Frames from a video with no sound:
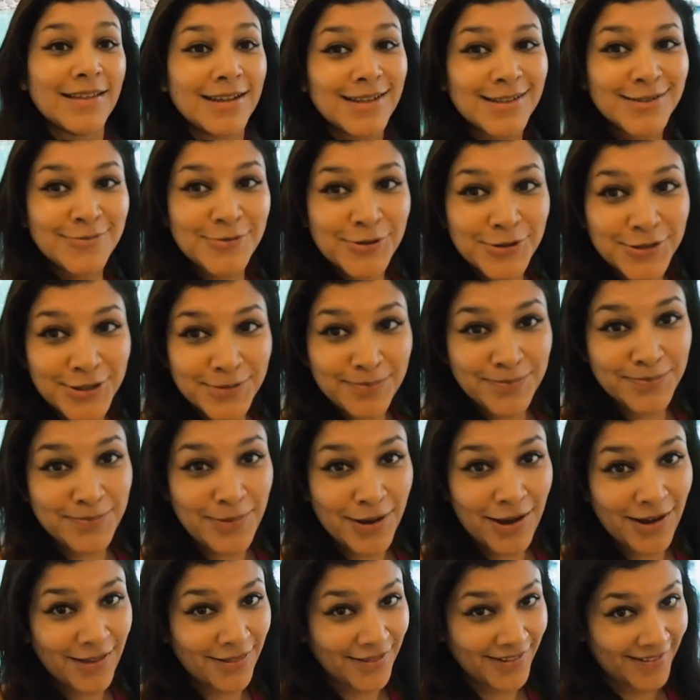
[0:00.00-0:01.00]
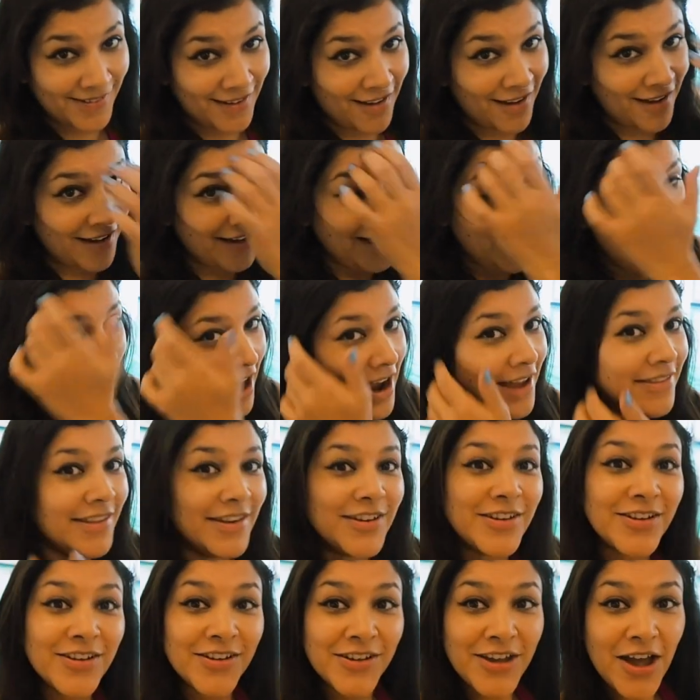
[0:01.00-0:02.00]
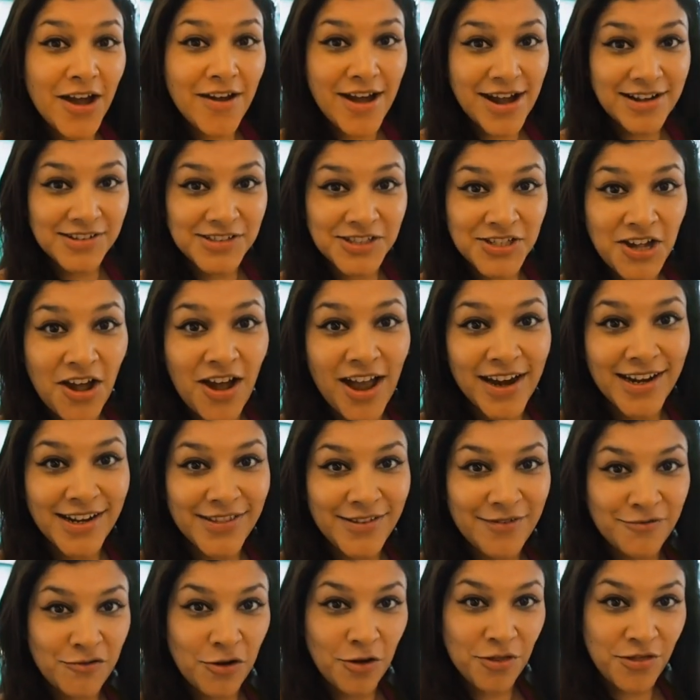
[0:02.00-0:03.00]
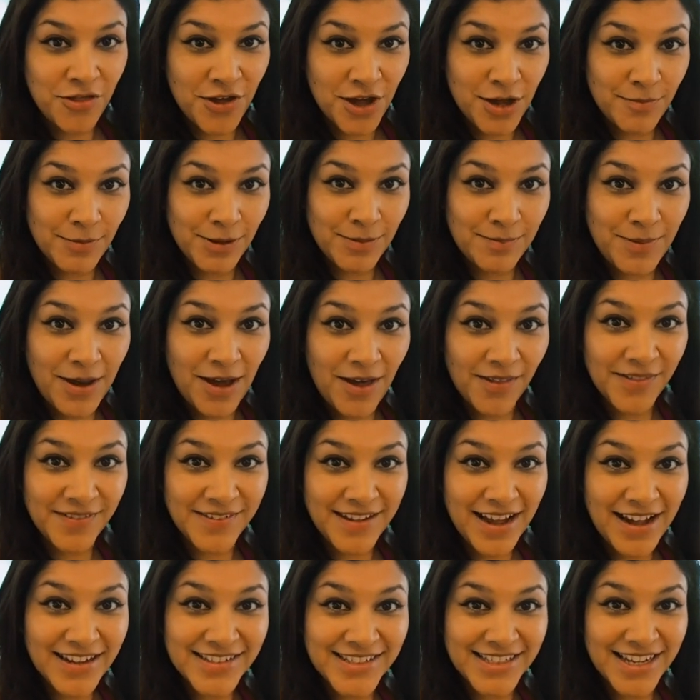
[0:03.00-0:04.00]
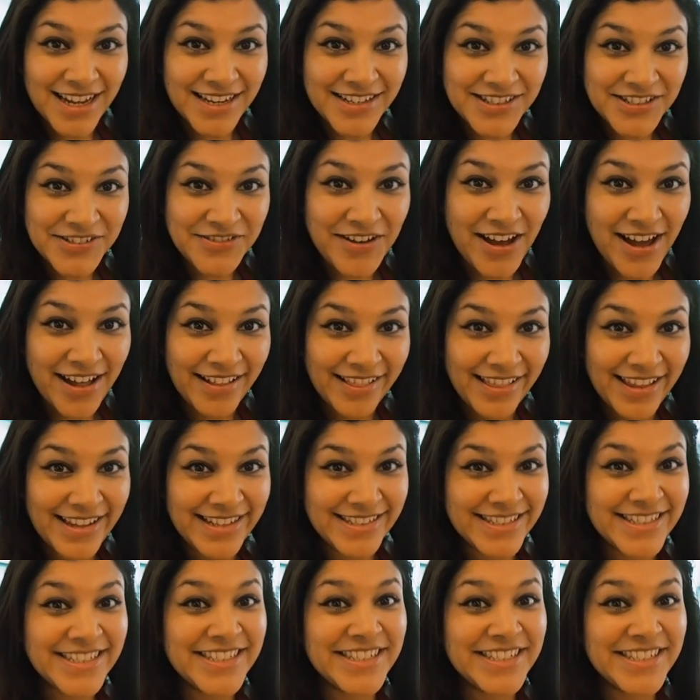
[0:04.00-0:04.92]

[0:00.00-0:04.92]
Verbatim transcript: these water baths are. And then you can go outside and they've got thermal baths outside as well. It's